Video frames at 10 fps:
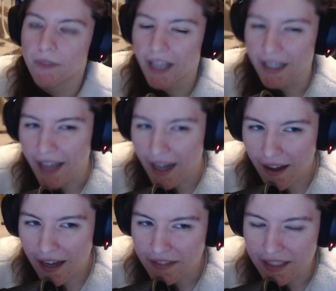Like, not
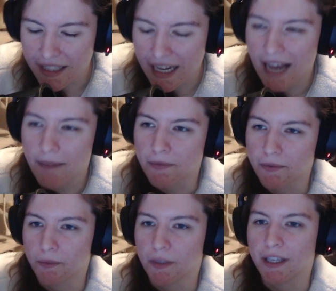often does that happen
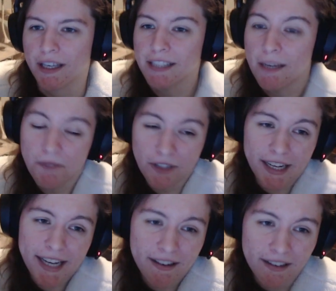for me, except for
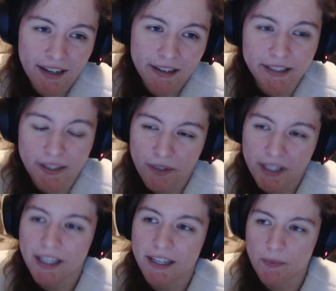Get Out and Us. I
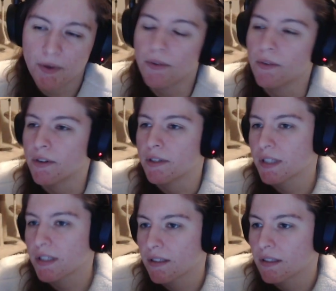really liked both of
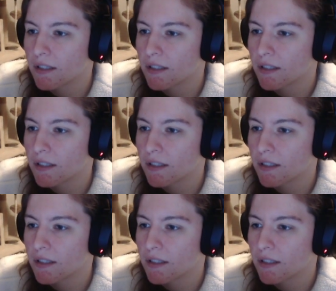those.